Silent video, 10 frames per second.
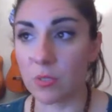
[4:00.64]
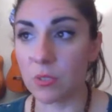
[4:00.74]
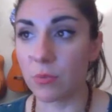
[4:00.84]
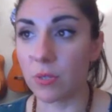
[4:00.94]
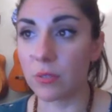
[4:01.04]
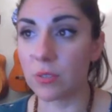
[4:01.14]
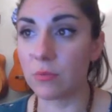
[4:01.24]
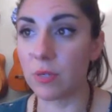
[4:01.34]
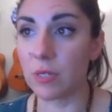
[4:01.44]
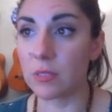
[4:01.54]
So what I'll
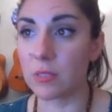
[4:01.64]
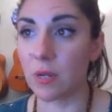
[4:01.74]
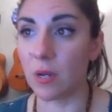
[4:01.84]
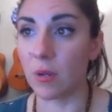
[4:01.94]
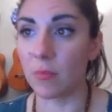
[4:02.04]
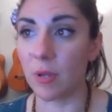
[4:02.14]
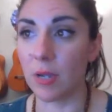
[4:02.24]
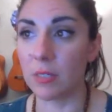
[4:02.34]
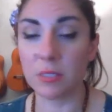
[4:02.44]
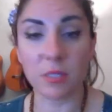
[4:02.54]
do is
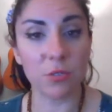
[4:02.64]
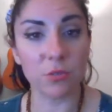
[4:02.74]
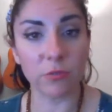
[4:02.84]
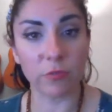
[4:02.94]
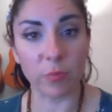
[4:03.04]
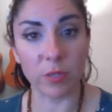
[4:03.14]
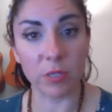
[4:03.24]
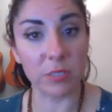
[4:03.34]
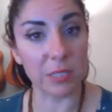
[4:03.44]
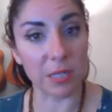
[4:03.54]
I schedule it for
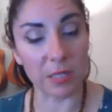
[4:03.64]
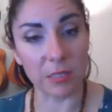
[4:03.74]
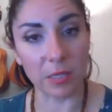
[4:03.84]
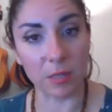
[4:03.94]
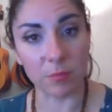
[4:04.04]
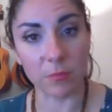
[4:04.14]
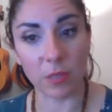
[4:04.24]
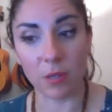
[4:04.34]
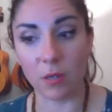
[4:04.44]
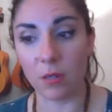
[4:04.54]
Mondays at 9 a.m.
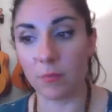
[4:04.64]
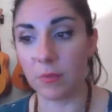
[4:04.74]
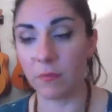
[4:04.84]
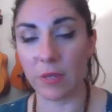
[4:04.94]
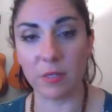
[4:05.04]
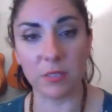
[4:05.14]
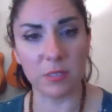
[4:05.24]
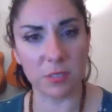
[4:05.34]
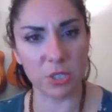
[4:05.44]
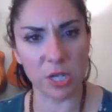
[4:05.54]
If that
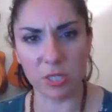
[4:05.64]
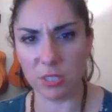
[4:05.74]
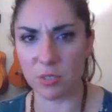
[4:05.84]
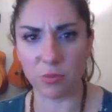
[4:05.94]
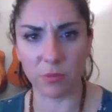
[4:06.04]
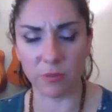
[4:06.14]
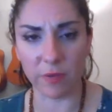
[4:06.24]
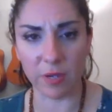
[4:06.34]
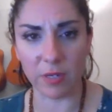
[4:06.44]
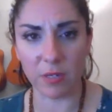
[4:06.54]
needs to change, that's totally
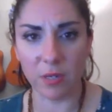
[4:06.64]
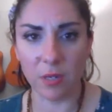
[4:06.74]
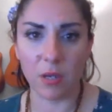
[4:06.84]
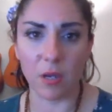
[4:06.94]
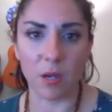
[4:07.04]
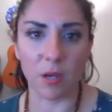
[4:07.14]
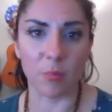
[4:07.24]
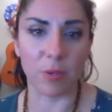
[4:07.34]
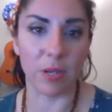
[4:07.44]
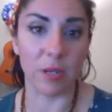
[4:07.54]
fine.
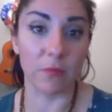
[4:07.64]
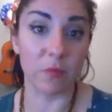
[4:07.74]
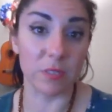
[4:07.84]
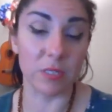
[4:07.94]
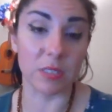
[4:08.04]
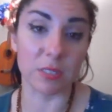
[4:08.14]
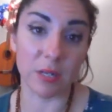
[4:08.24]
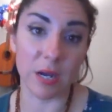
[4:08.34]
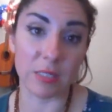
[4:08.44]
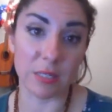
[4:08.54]
My physics
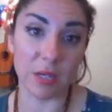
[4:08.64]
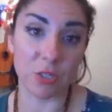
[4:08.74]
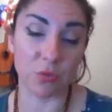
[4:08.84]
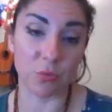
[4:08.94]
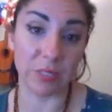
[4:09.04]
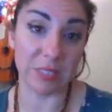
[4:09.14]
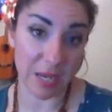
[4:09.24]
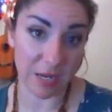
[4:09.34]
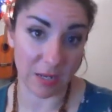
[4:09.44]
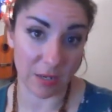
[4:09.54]
class lecture will be
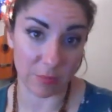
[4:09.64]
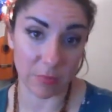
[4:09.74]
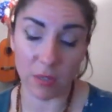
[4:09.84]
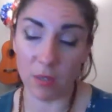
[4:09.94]
10 a.m.